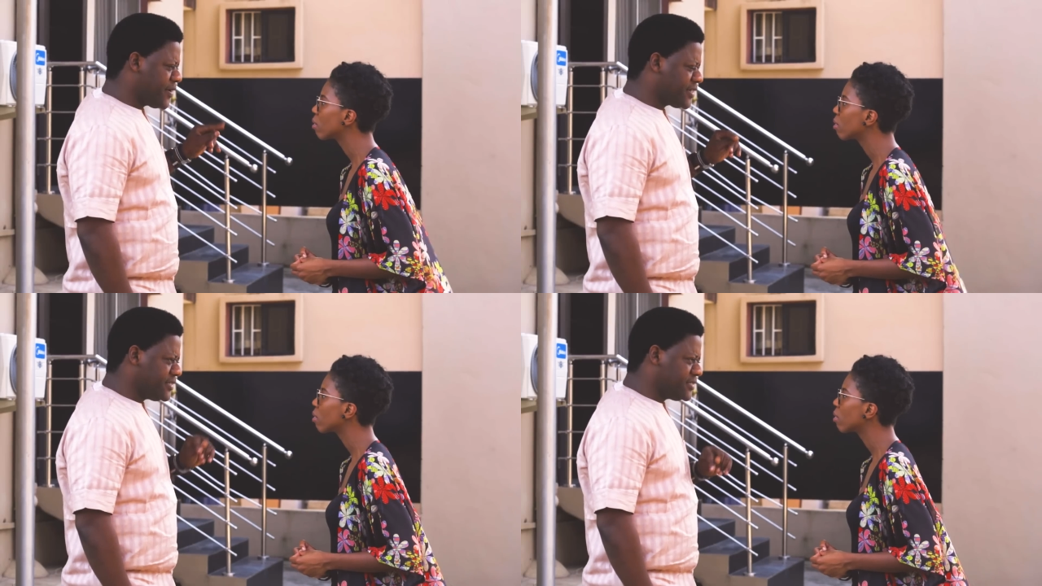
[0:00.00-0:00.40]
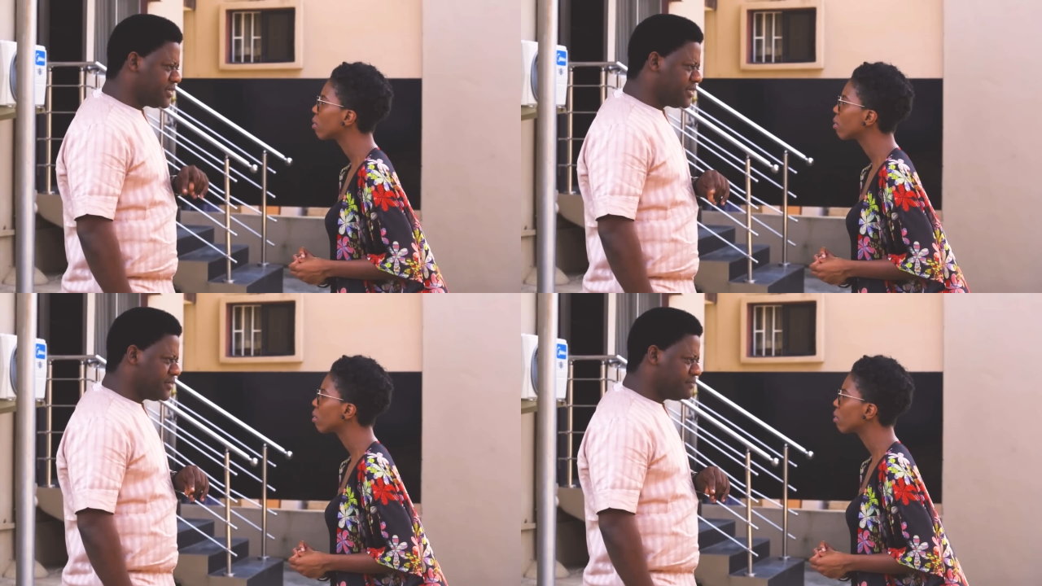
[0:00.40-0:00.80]
Speaker 1: Karinati's
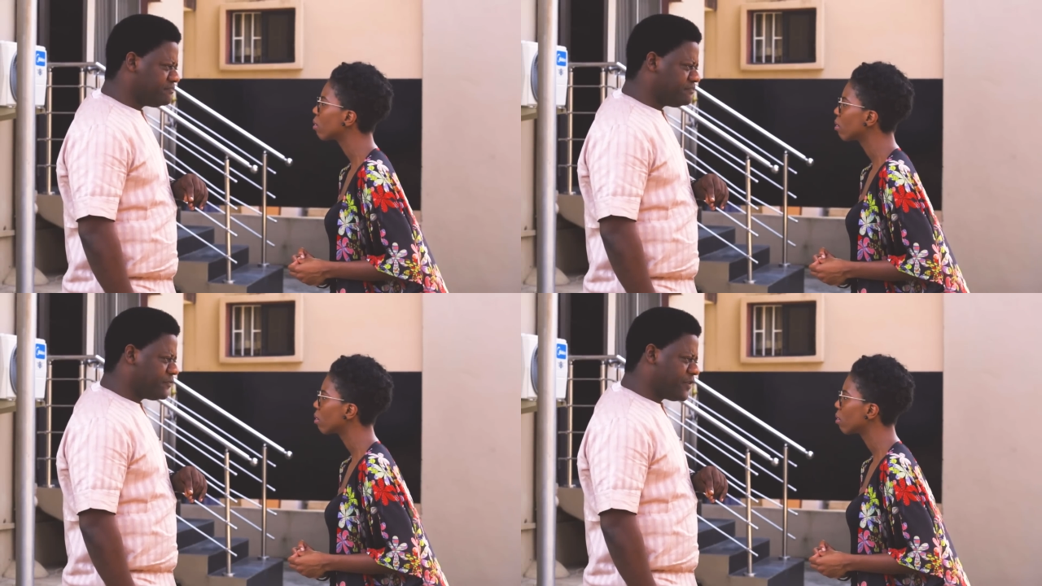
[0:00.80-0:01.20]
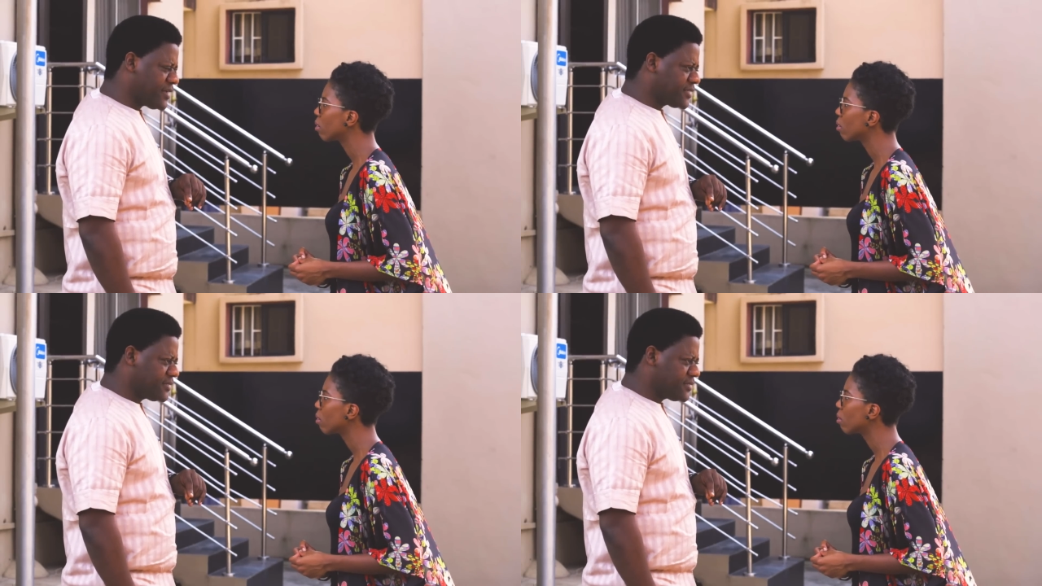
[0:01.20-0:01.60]
uh,
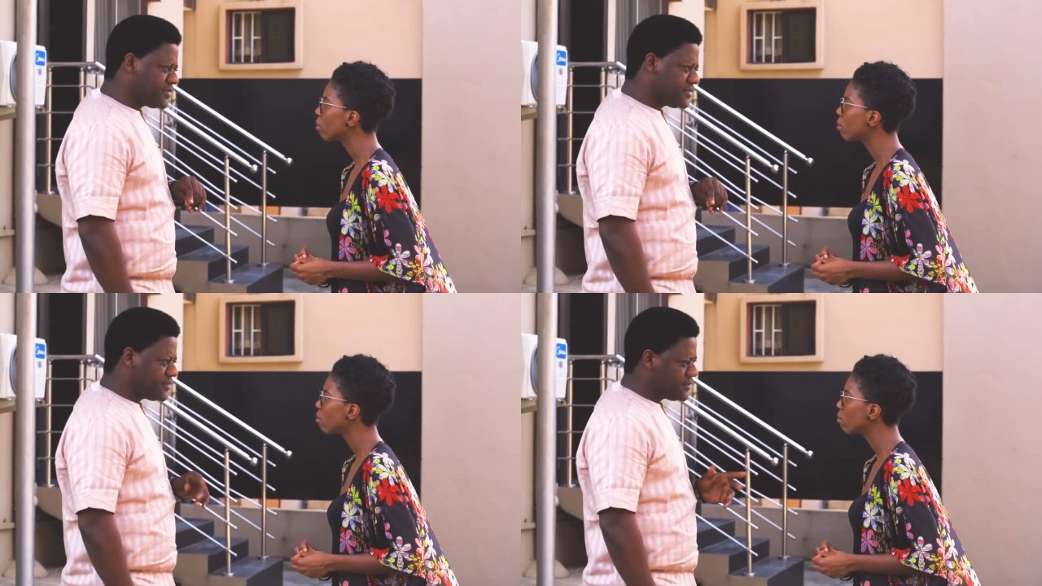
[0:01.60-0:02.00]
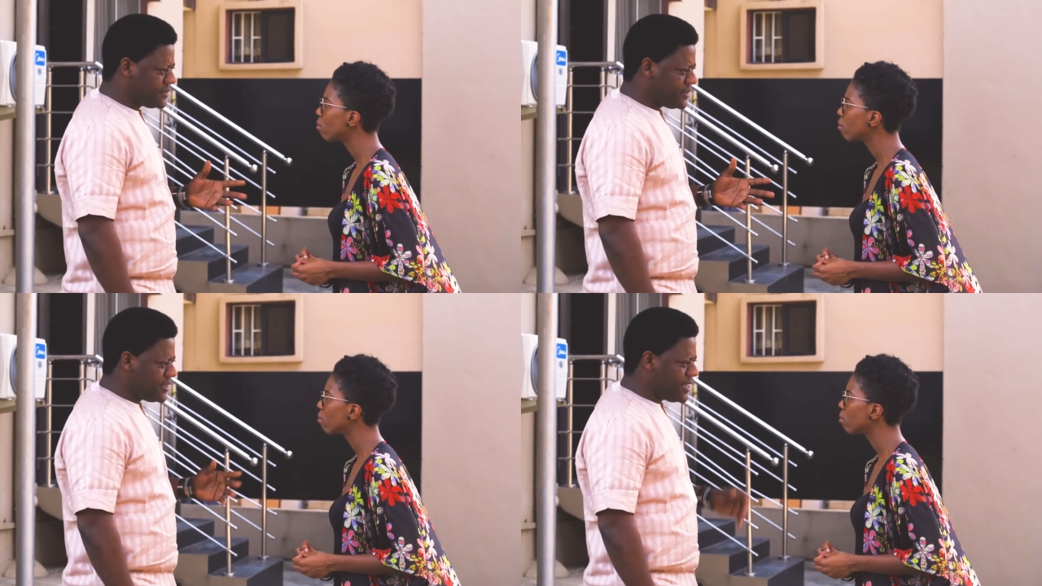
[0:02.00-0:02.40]
flats.
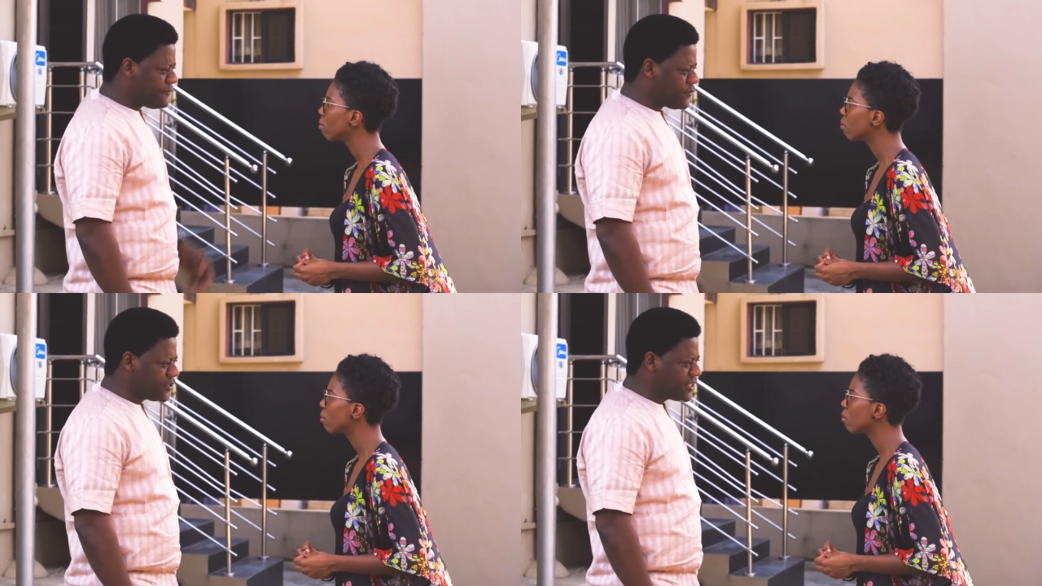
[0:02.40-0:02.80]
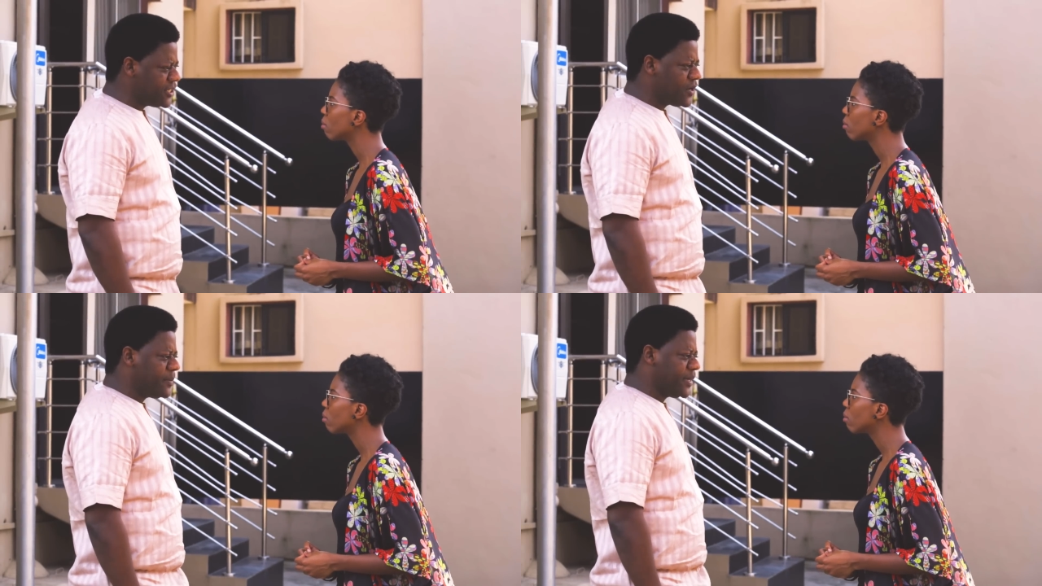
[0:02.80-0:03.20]
I've forgotten
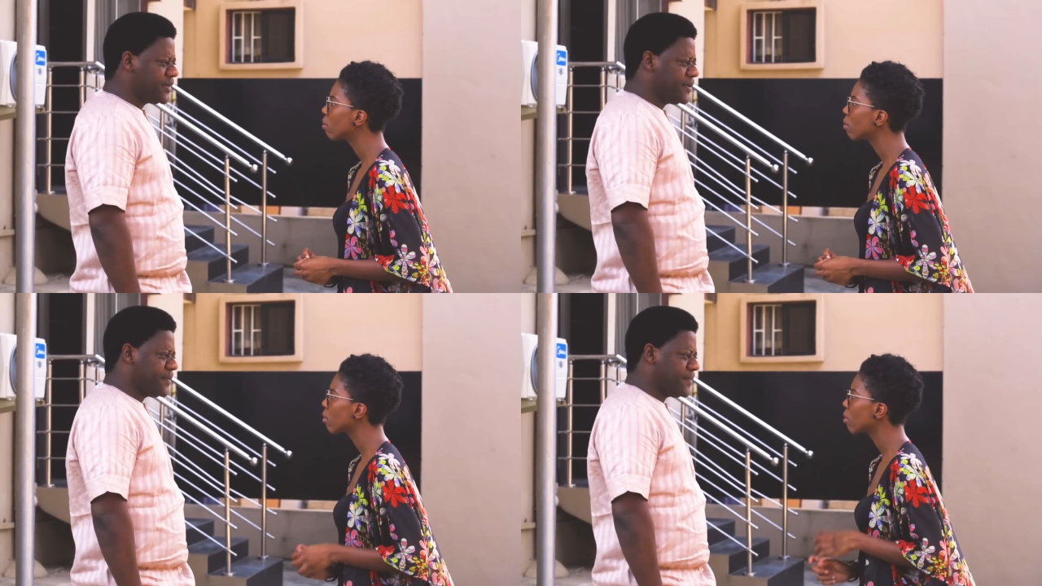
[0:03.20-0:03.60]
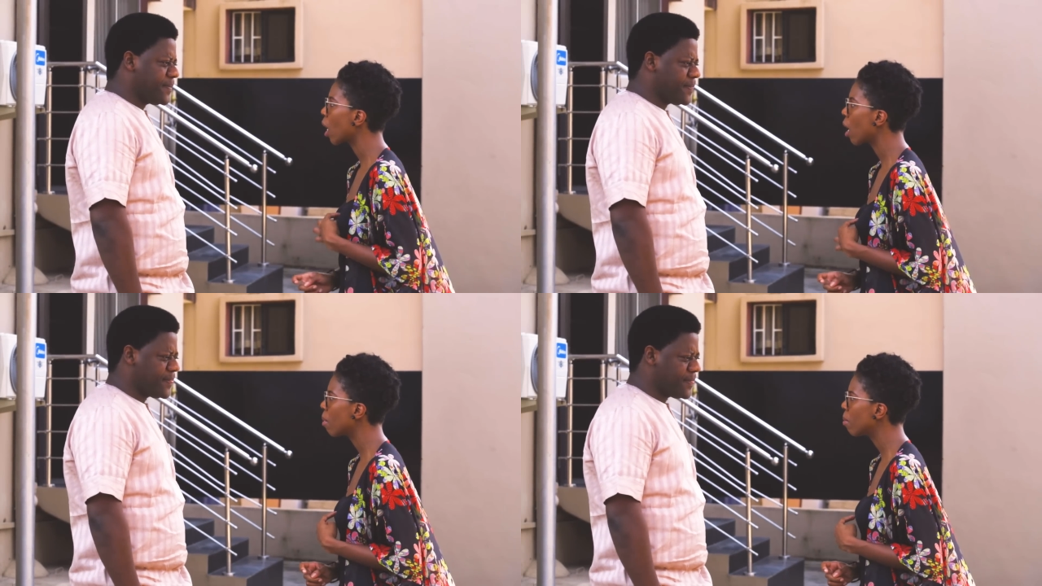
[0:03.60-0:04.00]
the number.
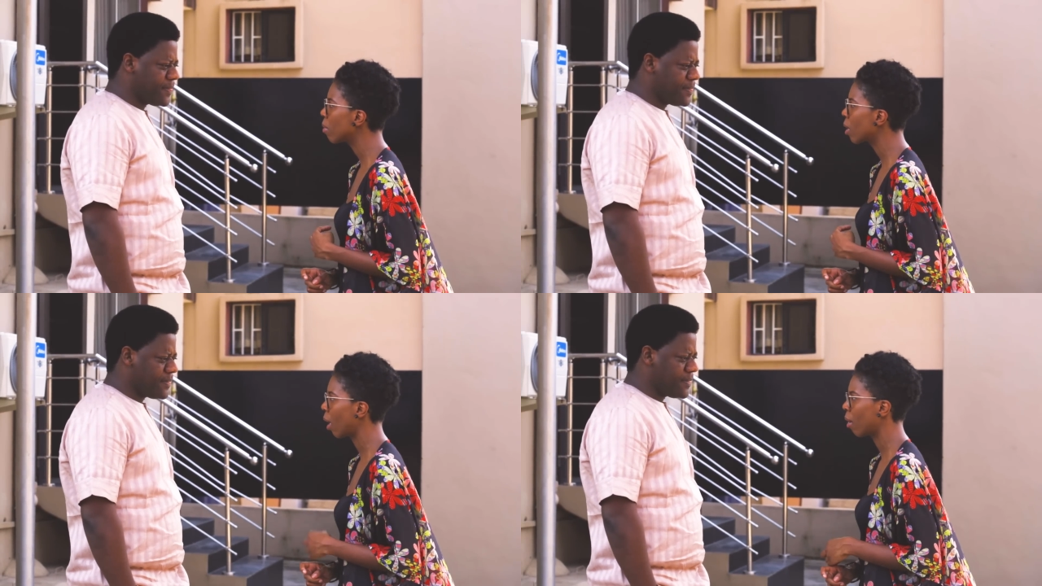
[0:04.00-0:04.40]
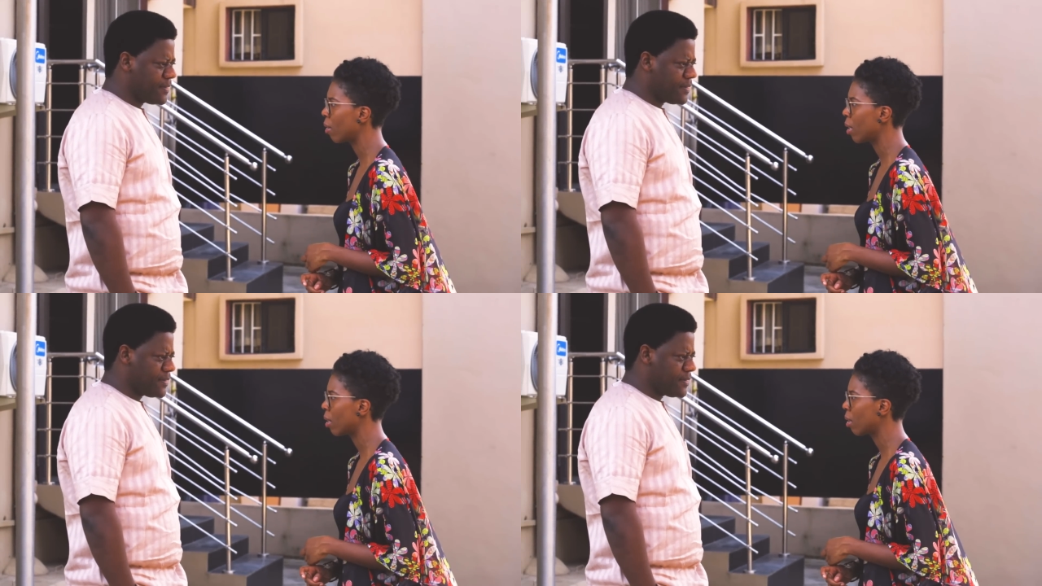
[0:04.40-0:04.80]
Speaker 2: I'm
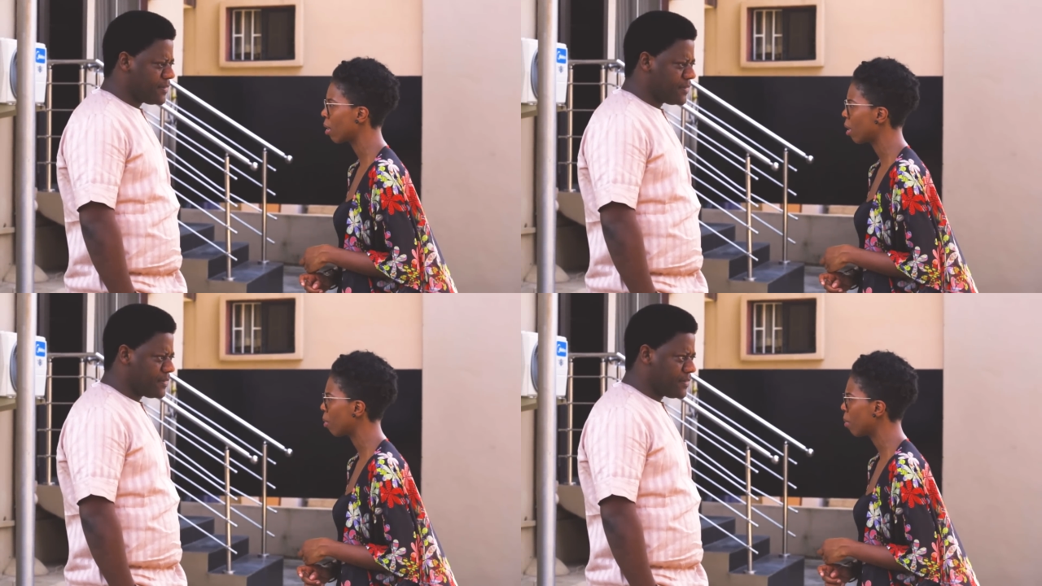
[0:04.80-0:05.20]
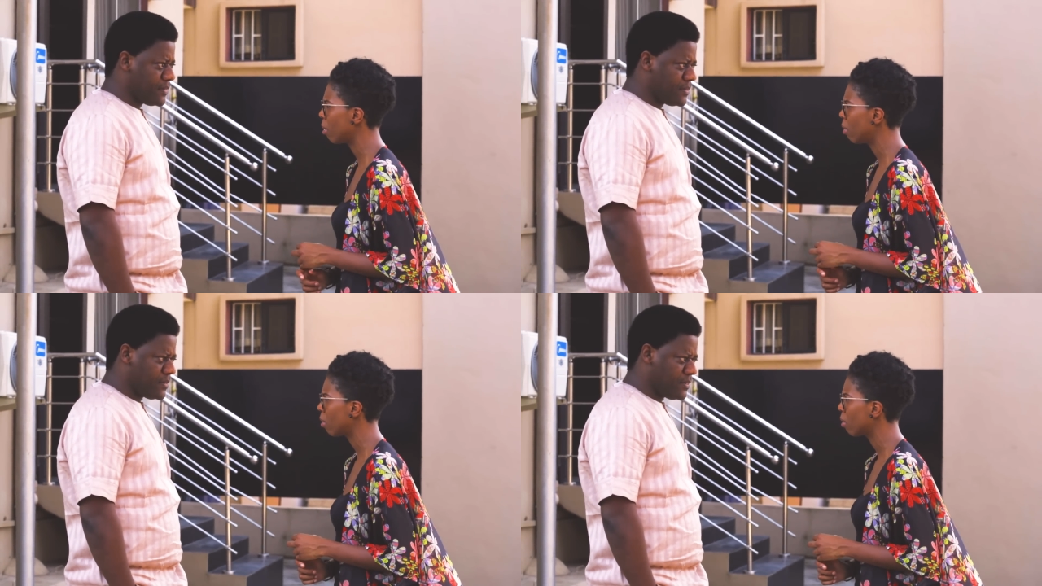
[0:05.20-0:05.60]
Kari. Can I help
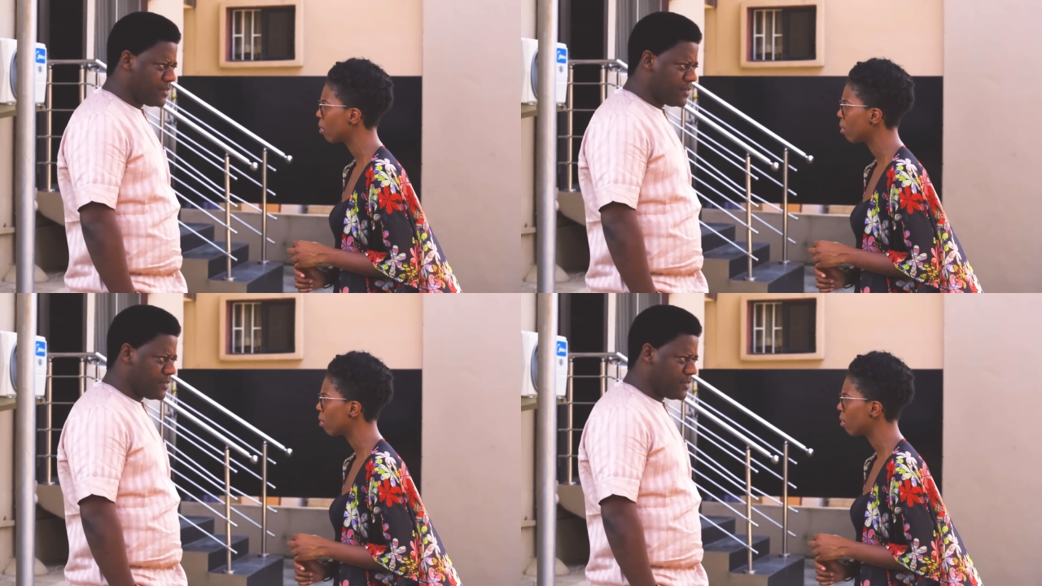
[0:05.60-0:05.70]
you?